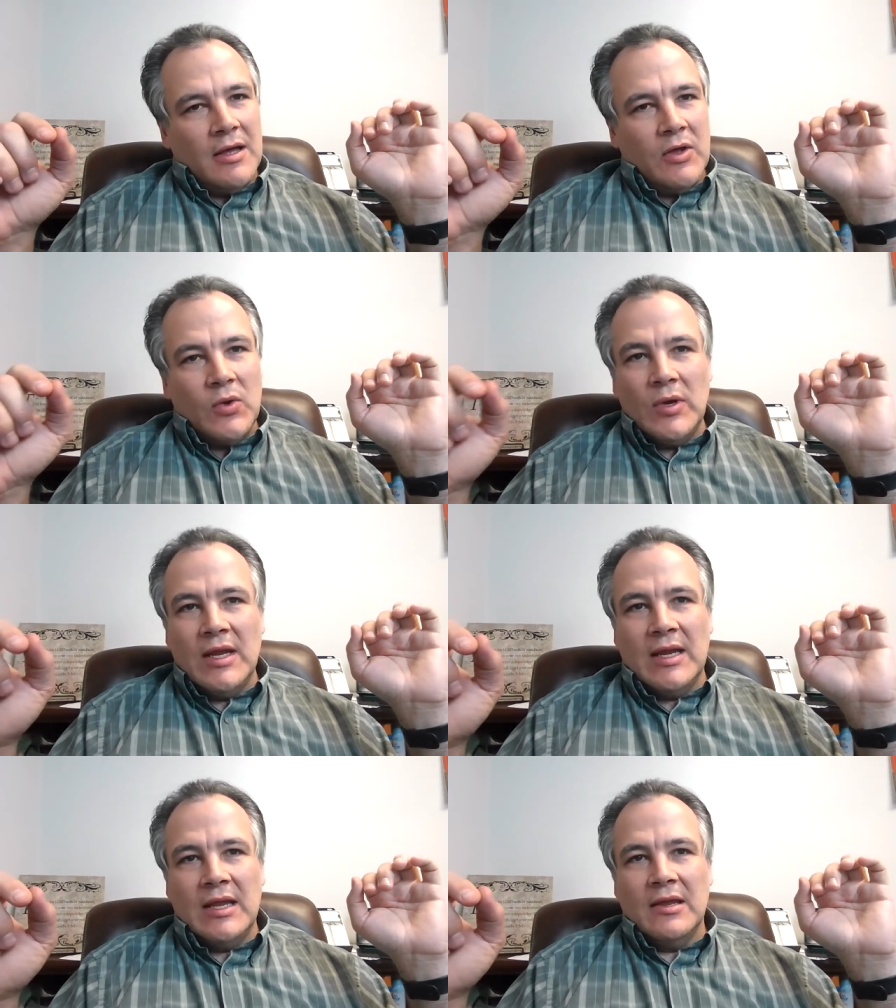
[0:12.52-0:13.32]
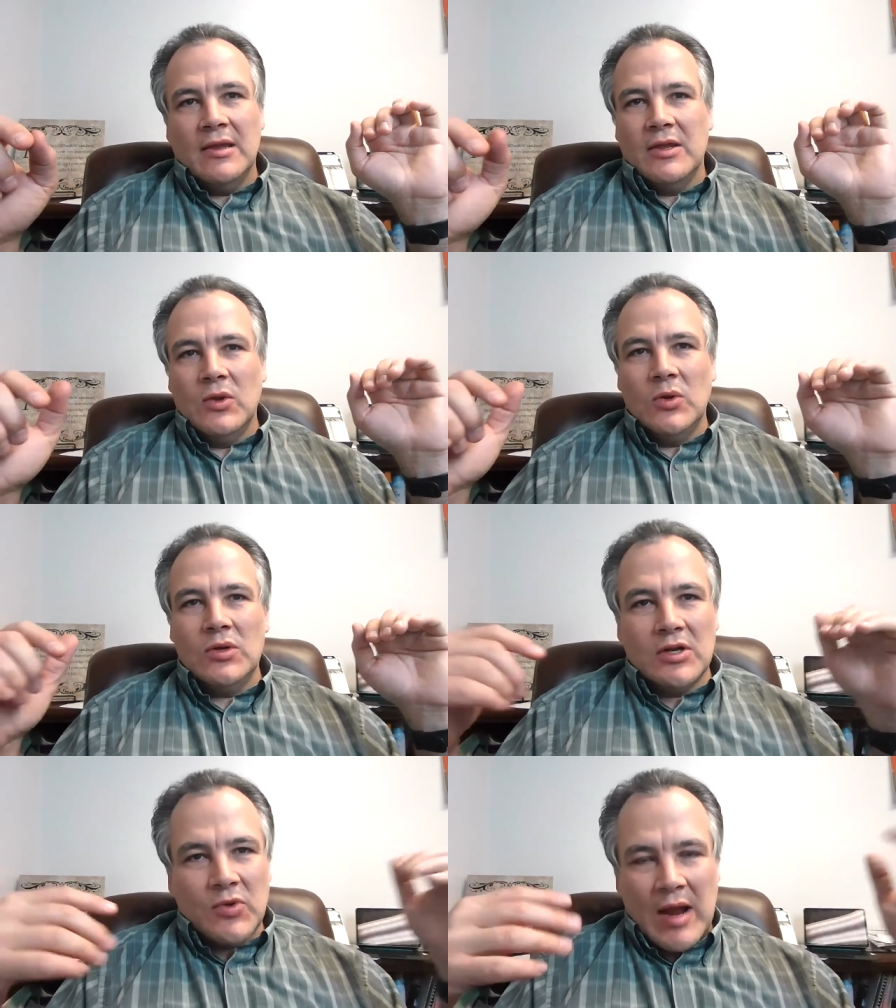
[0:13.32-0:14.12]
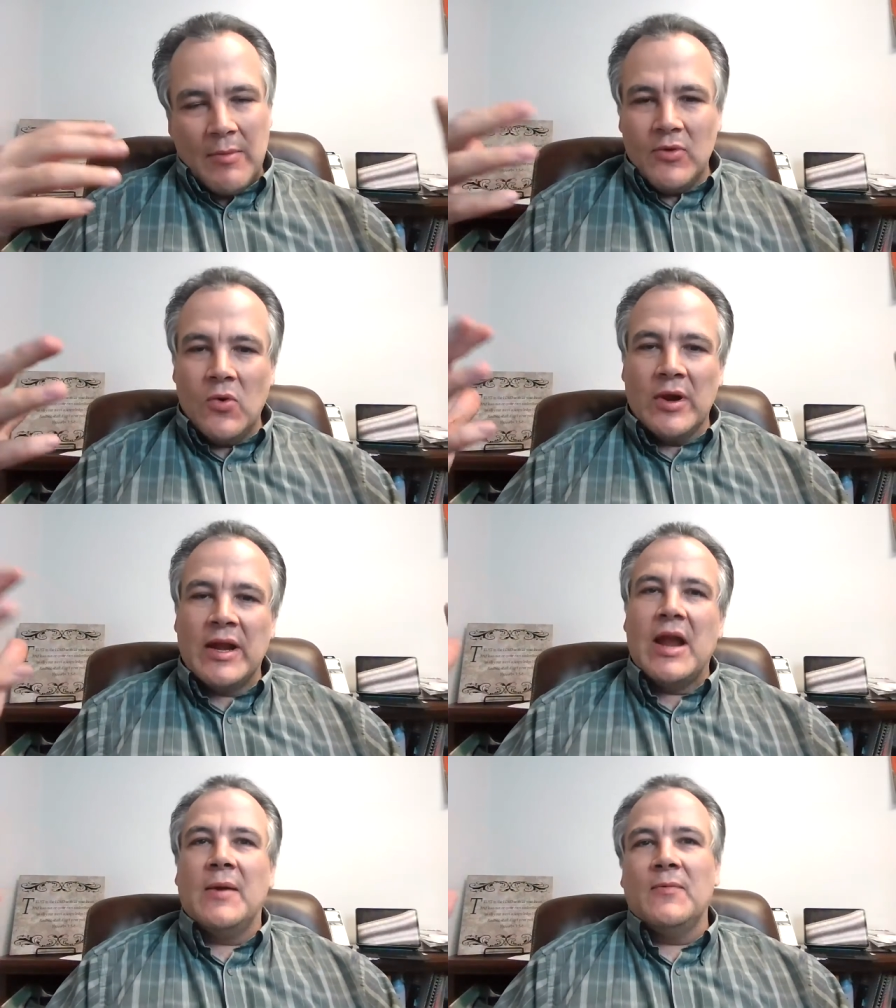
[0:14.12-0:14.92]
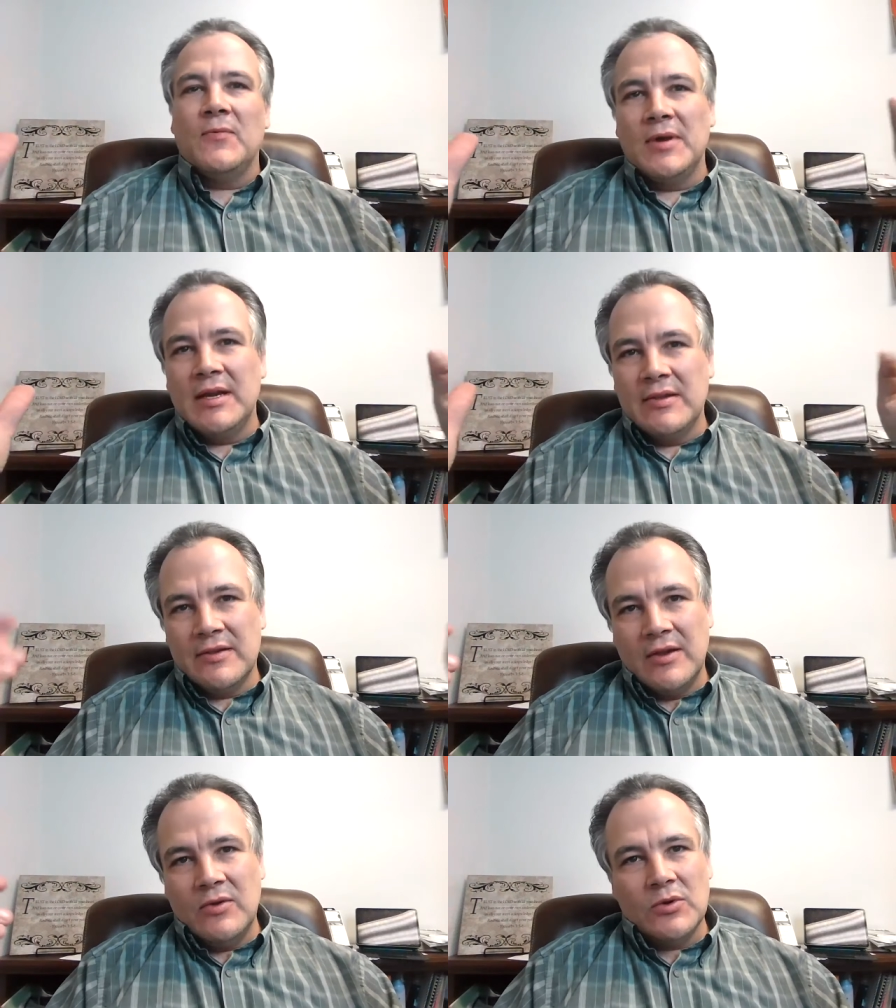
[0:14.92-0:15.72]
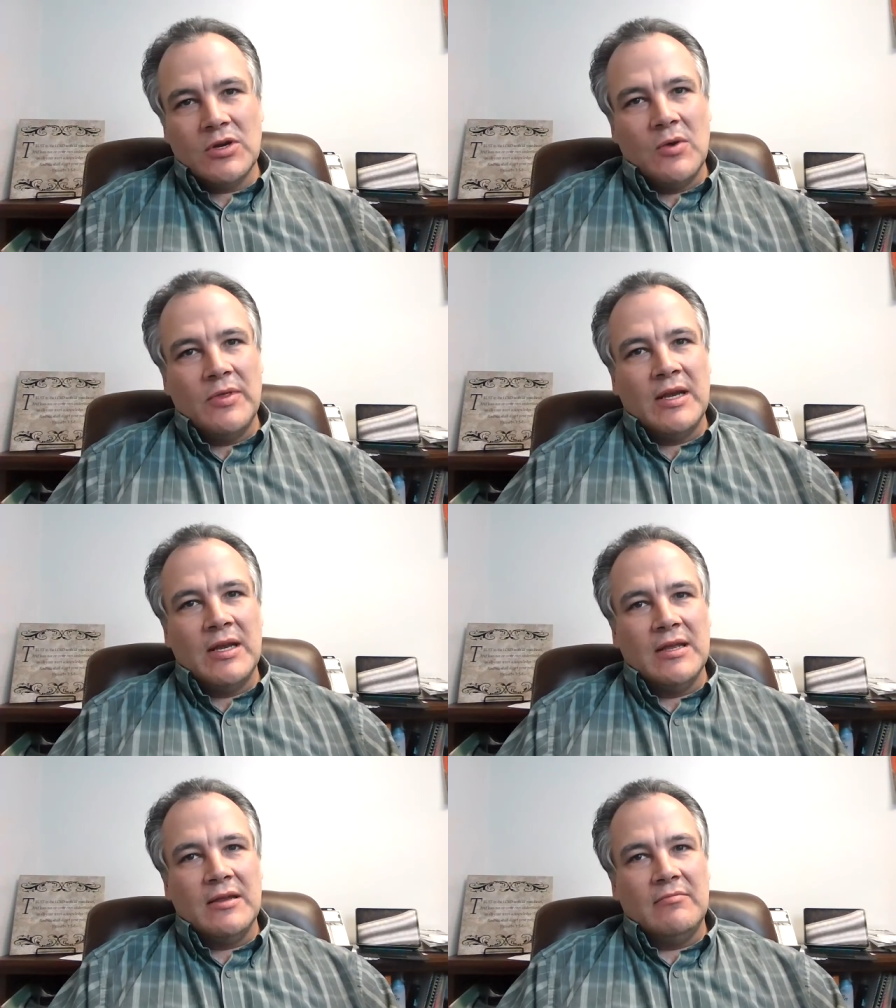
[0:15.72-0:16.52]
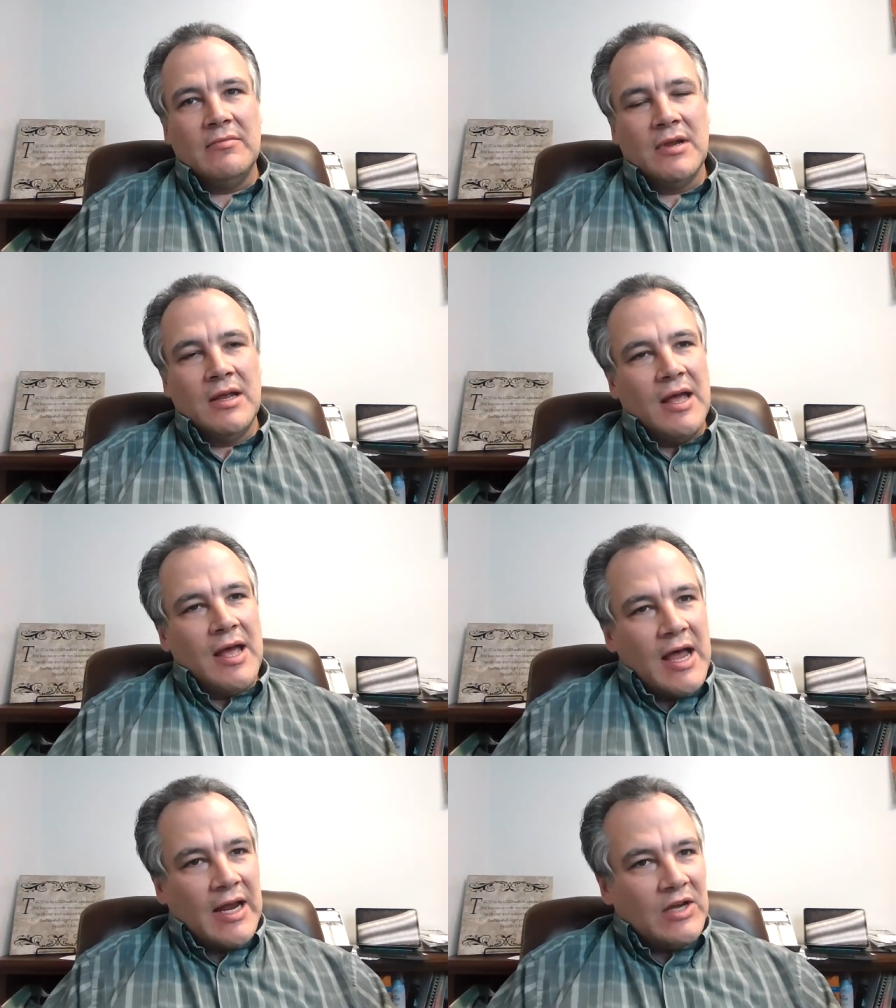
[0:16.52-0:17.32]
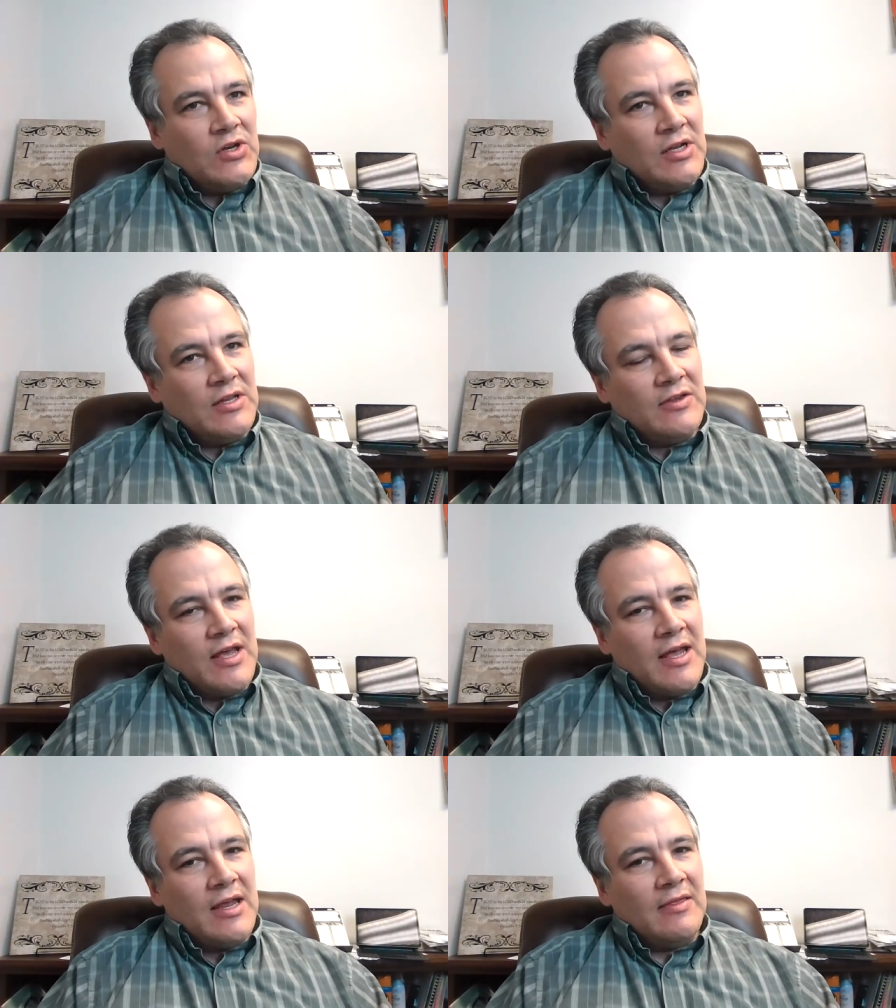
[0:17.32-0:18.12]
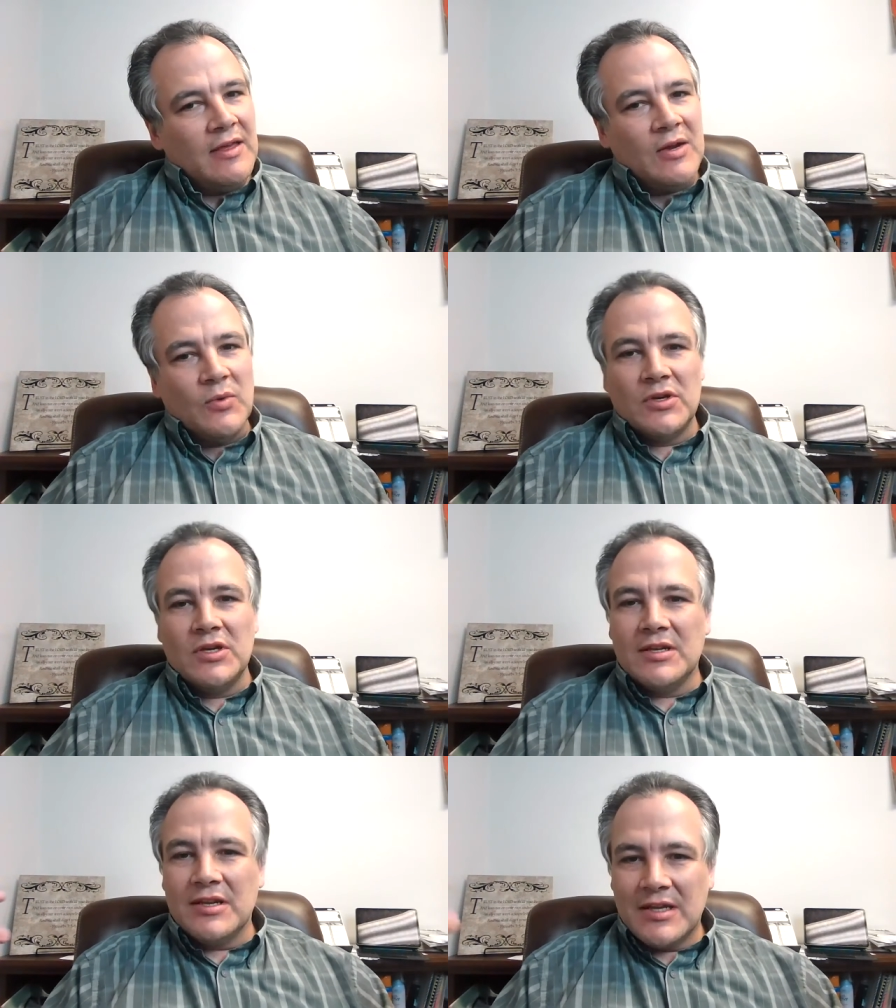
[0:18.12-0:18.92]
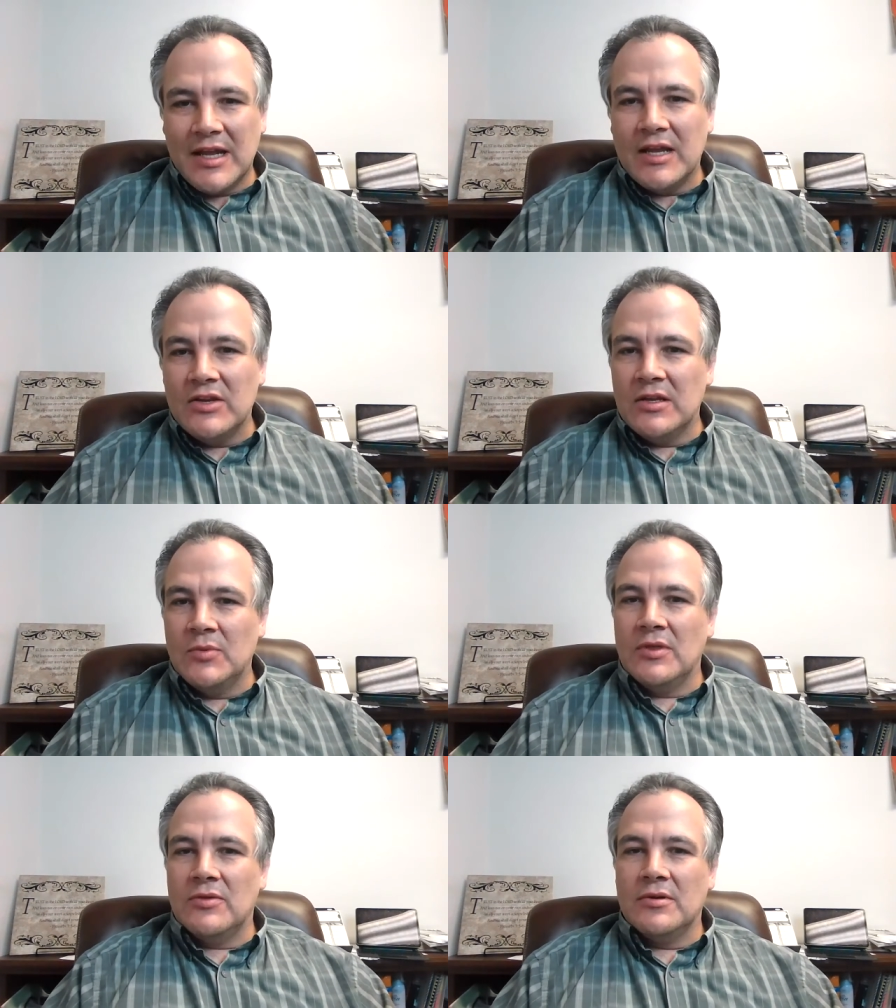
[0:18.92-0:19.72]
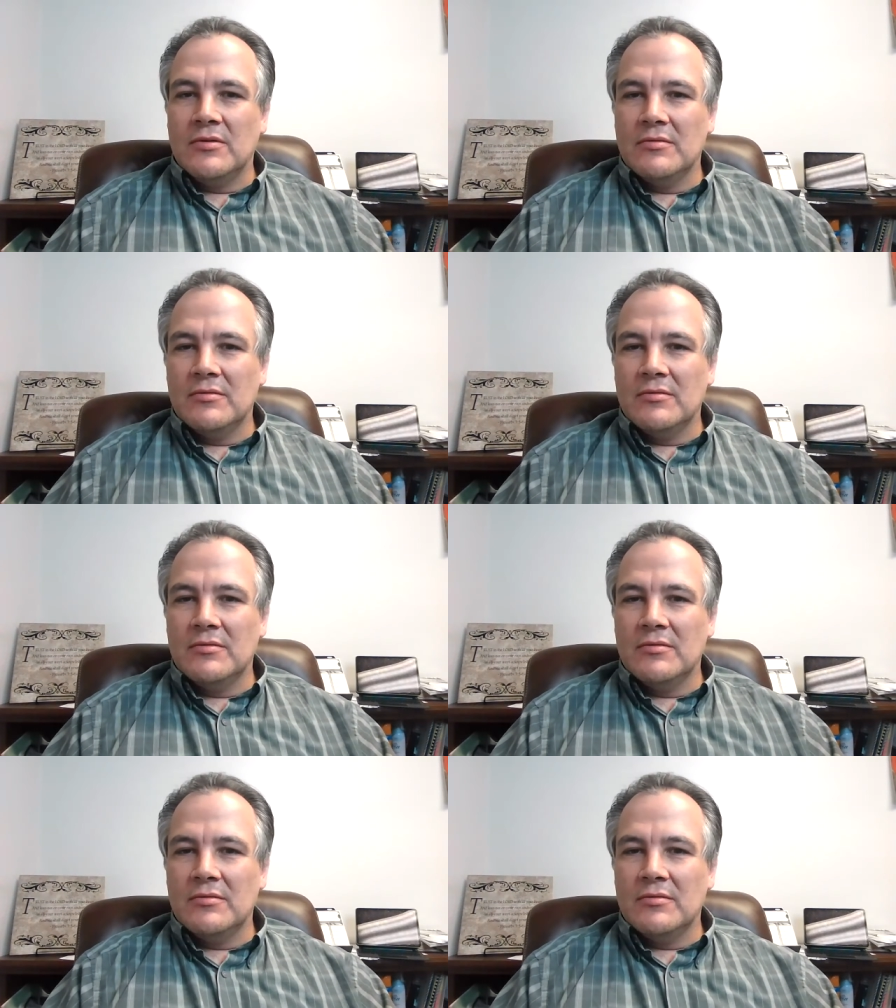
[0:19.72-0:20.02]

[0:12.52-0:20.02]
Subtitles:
Houdini used a trapdoor in every single show that he did. I guess you could say that it was just a stage that he went through.